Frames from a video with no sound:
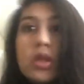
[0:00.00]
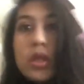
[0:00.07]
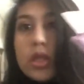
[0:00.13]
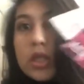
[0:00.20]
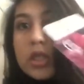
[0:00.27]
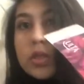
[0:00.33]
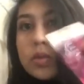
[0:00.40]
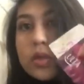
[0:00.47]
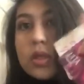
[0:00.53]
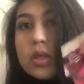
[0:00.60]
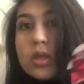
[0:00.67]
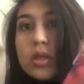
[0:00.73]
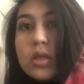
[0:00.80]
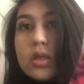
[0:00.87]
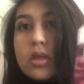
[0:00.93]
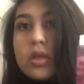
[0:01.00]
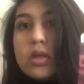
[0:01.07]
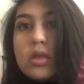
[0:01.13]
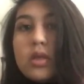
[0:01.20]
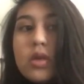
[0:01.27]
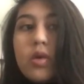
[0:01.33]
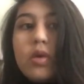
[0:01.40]
this one.
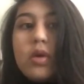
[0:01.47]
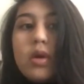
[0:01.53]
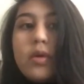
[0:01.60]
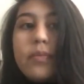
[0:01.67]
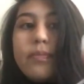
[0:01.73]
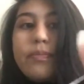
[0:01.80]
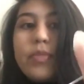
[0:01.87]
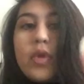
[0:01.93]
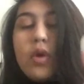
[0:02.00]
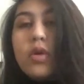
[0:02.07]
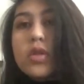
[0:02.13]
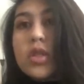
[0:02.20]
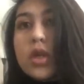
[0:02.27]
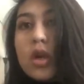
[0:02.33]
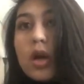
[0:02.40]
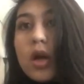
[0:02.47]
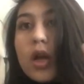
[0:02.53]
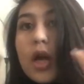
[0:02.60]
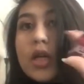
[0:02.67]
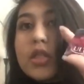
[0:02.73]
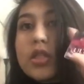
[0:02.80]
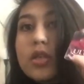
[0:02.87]
The um the Ulta card
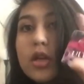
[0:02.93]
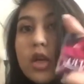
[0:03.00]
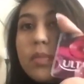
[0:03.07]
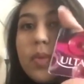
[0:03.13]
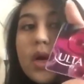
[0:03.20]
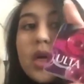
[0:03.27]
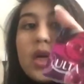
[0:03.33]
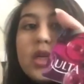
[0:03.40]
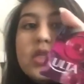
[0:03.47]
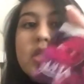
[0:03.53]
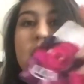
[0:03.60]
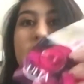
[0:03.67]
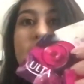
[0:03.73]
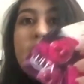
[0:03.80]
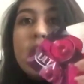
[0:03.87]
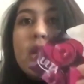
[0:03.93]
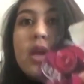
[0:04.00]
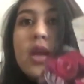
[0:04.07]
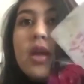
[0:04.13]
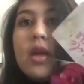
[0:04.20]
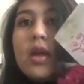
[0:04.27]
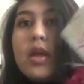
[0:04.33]
has 30 bucks, and then
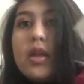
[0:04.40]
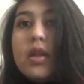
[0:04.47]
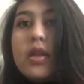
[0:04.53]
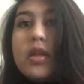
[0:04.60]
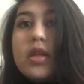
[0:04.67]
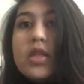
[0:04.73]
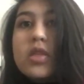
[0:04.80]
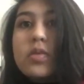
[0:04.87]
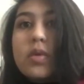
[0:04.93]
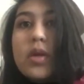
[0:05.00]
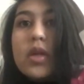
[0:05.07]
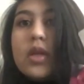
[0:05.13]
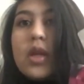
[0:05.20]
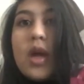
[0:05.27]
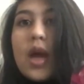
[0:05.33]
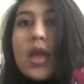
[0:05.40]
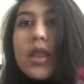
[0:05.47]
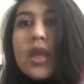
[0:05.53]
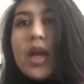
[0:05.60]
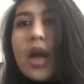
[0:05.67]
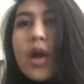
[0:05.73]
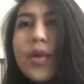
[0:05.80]
this one I
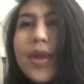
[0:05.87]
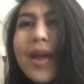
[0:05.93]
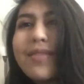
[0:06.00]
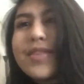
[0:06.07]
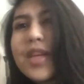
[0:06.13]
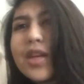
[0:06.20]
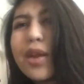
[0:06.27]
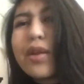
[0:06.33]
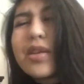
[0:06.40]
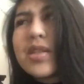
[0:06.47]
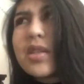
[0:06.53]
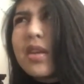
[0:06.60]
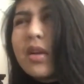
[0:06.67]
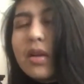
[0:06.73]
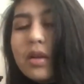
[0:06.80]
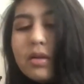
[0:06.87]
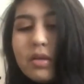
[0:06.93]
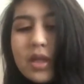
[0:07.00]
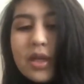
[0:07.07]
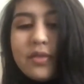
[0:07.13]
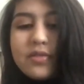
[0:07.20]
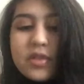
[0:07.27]
think I only have $10 in there
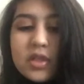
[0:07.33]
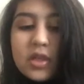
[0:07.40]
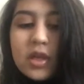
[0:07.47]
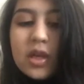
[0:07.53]
left.